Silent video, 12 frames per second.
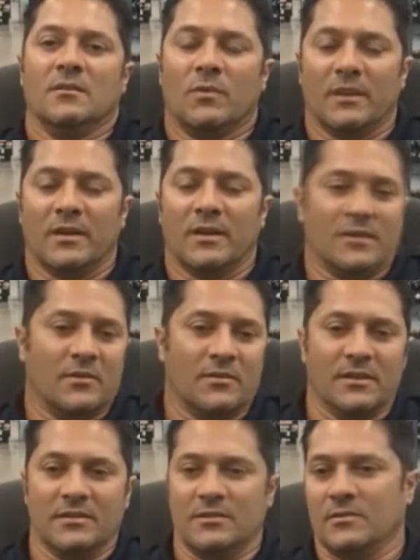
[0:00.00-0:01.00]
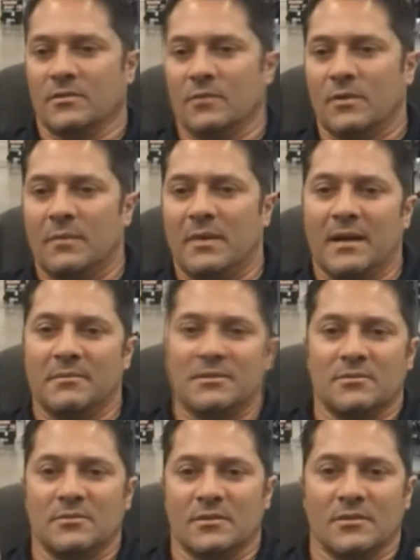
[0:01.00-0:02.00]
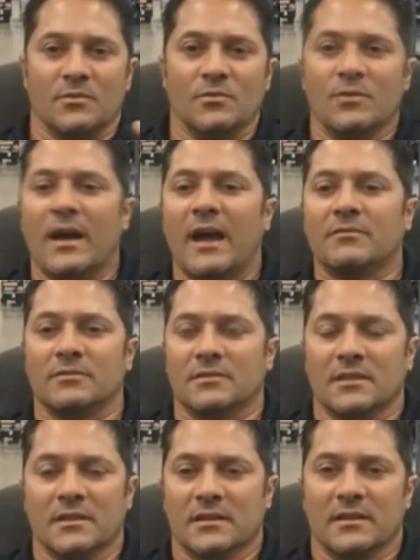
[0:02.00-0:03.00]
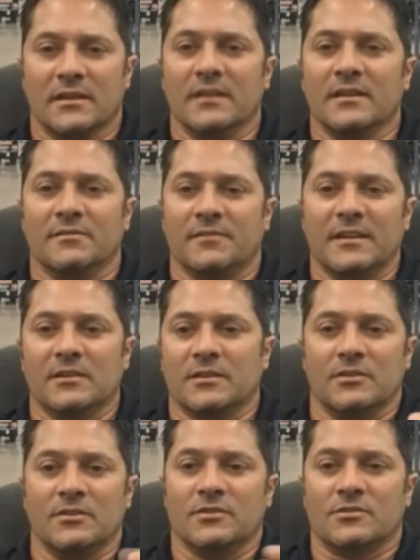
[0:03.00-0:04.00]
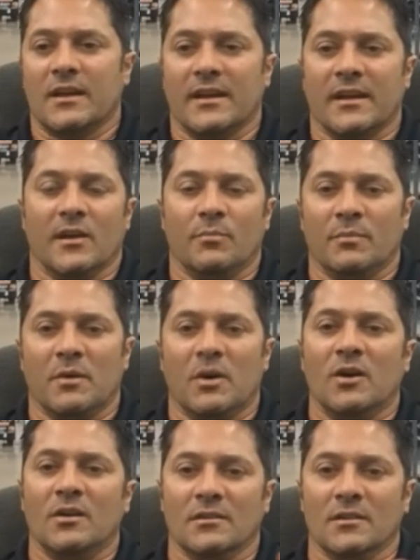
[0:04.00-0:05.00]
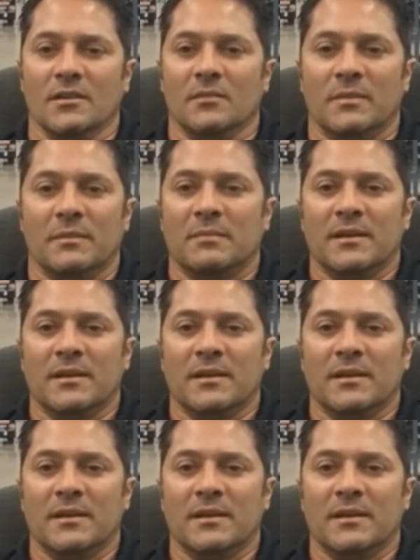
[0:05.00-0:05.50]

what Tony's doing, or what Bobby's doing, or whoever in the field, and you just try to help them all a little bit.